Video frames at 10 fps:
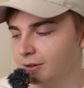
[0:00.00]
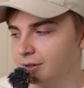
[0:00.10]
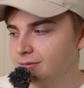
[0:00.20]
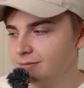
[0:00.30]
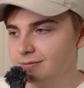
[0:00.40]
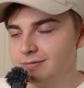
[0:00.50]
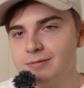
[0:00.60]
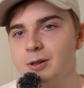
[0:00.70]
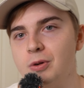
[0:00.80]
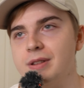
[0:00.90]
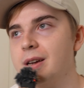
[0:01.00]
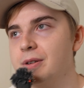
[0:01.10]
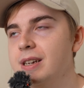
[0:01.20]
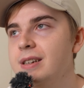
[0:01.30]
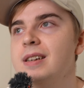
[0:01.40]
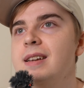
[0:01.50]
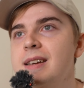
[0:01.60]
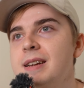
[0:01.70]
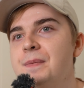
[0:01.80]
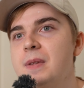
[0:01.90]
photo right now here,
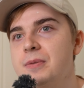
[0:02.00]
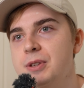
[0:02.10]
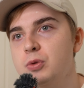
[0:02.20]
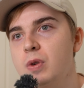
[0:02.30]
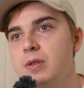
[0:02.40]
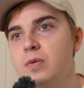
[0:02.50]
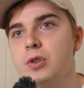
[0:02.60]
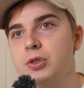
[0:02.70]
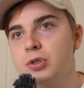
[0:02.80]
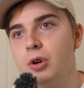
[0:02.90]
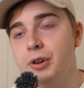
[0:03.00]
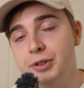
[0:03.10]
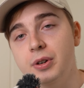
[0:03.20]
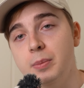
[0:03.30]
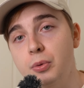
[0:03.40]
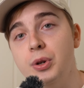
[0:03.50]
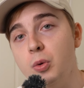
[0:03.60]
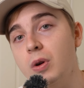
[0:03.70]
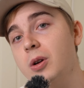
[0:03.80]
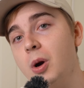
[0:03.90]
this one was originally pretty
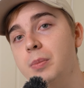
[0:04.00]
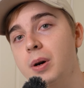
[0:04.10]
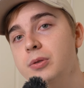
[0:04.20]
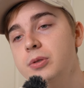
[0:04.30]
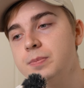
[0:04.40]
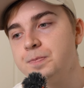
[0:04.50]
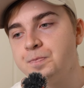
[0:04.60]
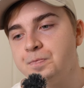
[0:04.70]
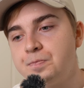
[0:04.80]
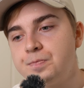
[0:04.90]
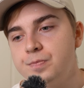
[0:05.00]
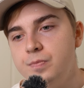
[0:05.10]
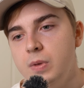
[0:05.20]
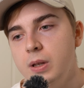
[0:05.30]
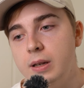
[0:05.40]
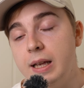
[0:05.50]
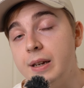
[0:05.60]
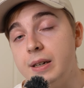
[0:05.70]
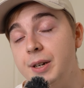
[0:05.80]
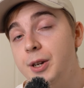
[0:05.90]
well composed
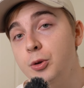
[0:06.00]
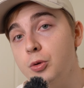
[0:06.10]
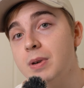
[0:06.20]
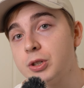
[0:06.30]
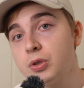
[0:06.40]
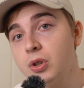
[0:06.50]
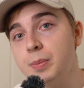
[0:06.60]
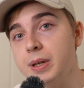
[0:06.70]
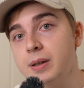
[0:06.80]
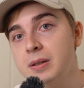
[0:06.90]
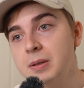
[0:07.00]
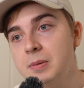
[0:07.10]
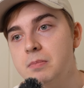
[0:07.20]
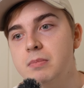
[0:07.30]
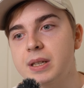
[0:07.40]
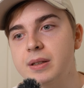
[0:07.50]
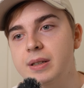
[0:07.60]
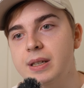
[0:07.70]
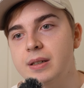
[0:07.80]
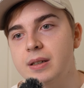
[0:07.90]
and I didn't do much cropping, but
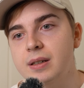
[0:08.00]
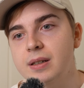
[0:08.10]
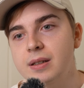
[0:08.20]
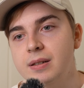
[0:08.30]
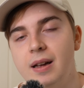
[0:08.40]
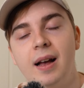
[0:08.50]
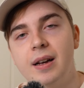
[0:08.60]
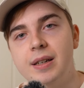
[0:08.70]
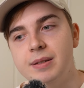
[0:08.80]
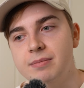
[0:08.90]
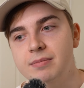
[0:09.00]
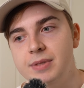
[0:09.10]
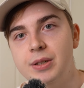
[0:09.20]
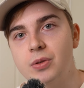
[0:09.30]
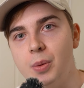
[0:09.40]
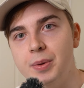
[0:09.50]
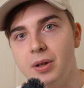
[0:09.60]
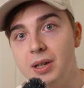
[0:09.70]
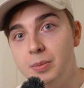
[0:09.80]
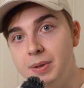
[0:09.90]
then I did crop it
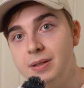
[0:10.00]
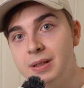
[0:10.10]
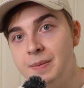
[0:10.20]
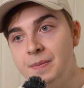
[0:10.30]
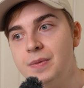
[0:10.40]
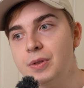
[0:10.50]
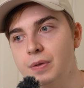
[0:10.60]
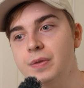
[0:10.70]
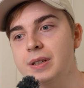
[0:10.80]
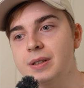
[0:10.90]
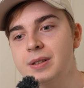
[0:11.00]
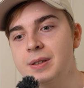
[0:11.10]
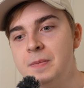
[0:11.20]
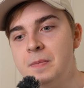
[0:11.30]
a little bit to fit